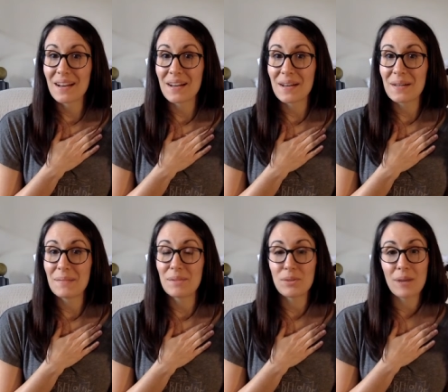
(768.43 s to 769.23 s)

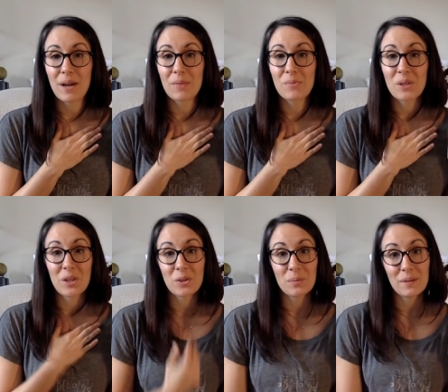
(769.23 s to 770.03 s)
um, to help with a
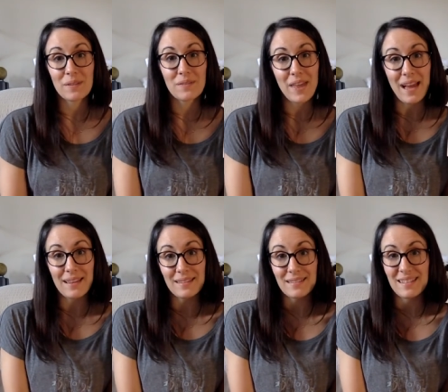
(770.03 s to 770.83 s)
little bit of that
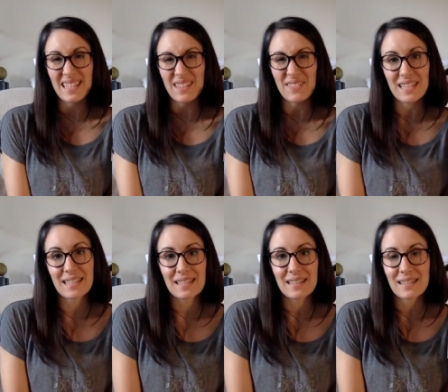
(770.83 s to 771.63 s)
stiffness
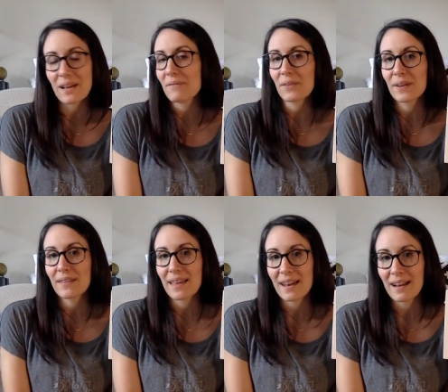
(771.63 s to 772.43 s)
and discomfort
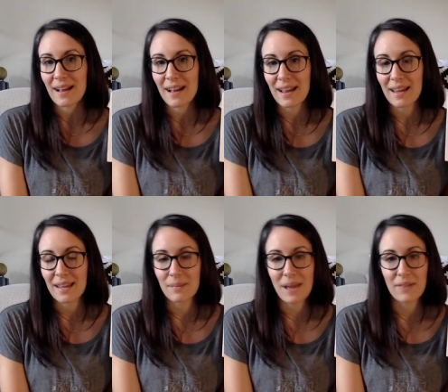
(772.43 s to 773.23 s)
that I
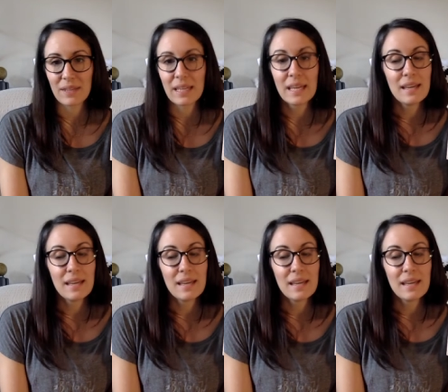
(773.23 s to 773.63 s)
am having.